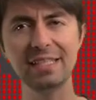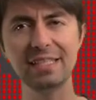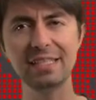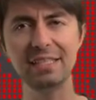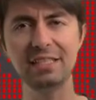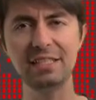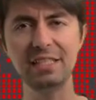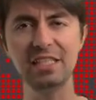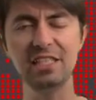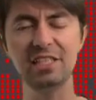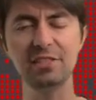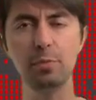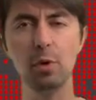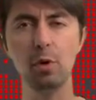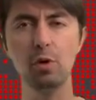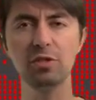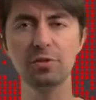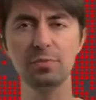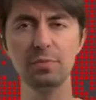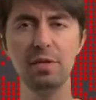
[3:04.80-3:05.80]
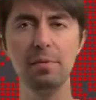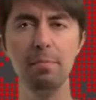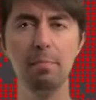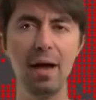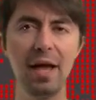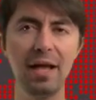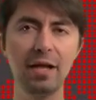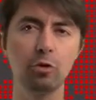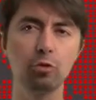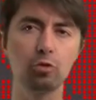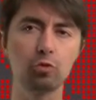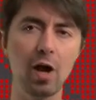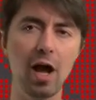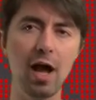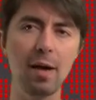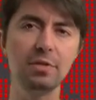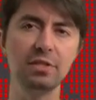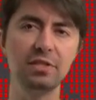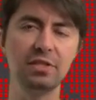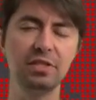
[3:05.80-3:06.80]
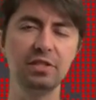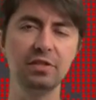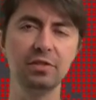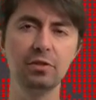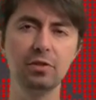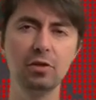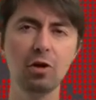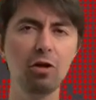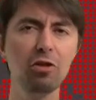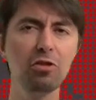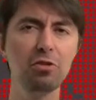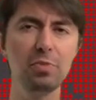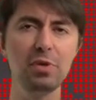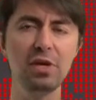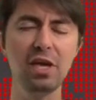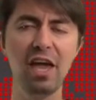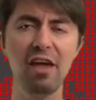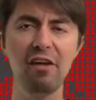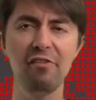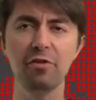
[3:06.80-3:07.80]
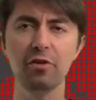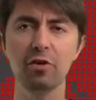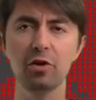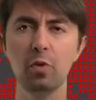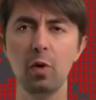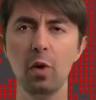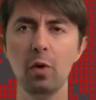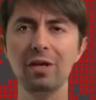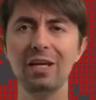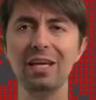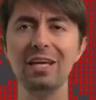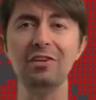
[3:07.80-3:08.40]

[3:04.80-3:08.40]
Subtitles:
SEC spokesman Michael Robinson called the behavior, quote,